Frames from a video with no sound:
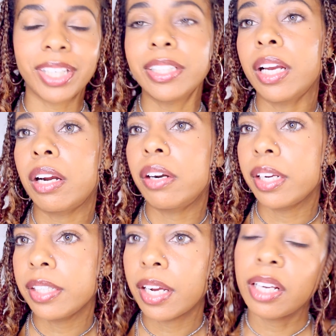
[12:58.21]
Yeah,
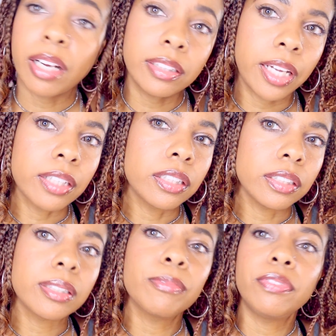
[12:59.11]
alright, yeah, I like
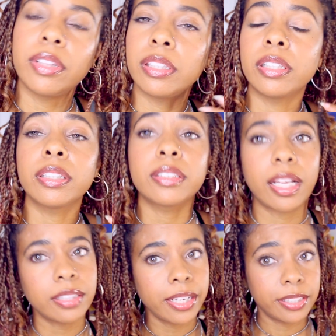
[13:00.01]
this. I'm feeling this.
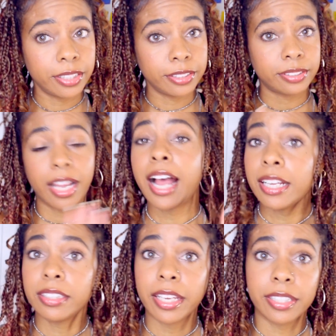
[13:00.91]
I like it.
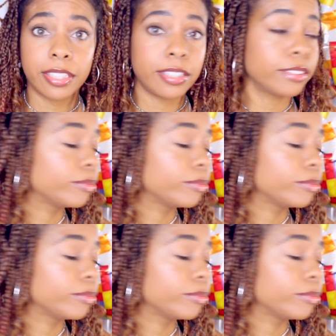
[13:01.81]
I like it.